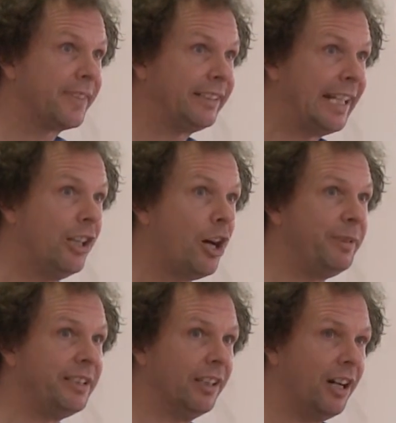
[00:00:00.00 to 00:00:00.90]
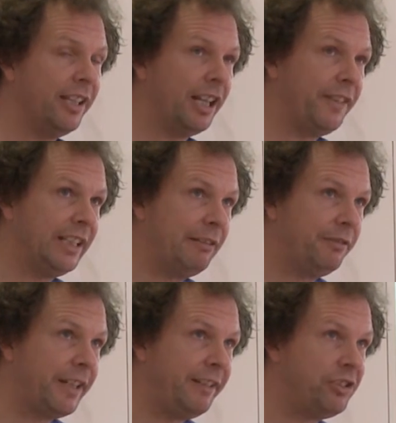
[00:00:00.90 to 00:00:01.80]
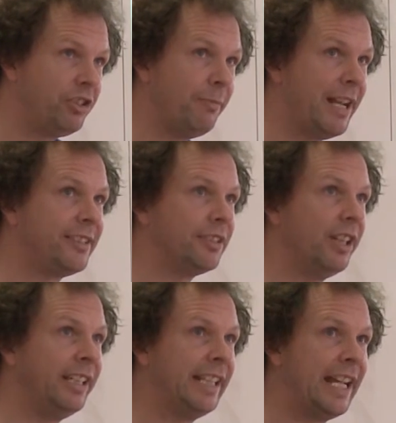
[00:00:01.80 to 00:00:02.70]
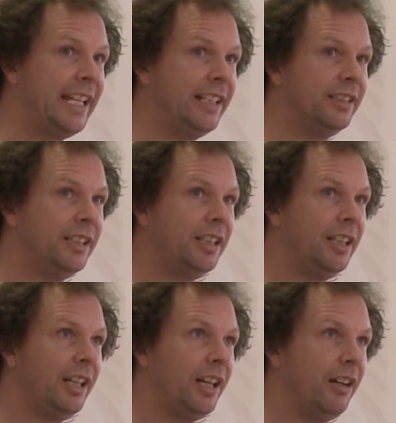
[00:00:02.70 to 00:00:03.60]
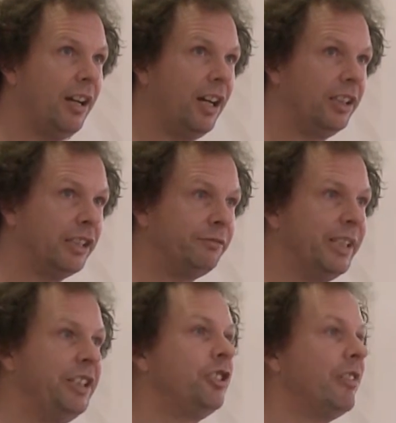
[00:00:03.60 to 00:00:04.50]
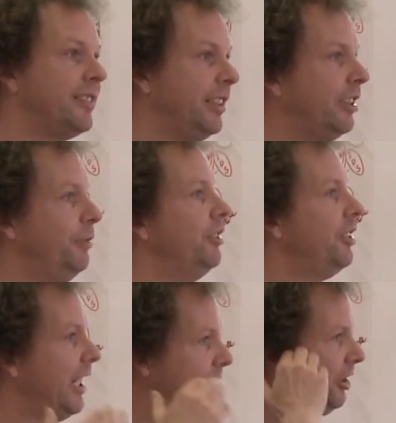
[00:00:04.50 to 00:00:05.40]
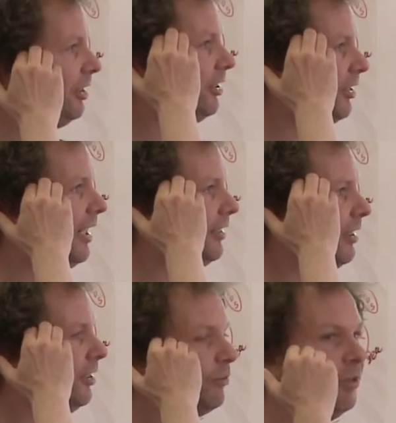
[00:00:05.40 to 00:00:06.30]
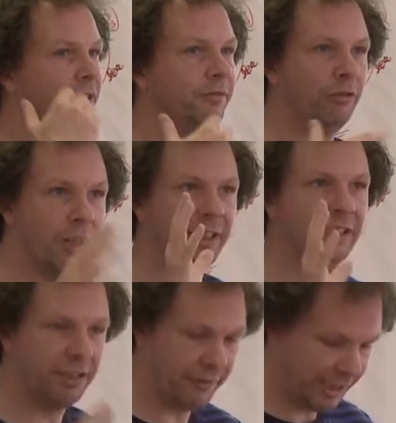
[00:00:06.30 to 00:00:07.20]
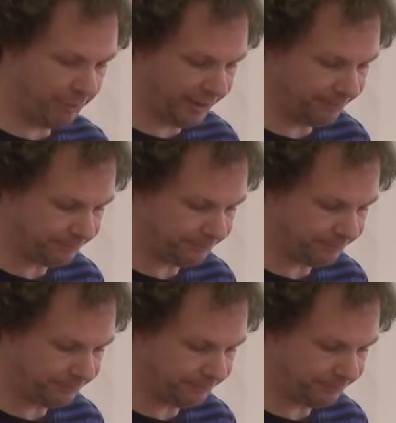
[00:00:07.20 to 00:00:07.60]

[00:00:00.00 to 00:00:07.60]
they lobbied a lot, and I think they were very instrumental in getting government interest in community energy as a sector that's worth growing and developing.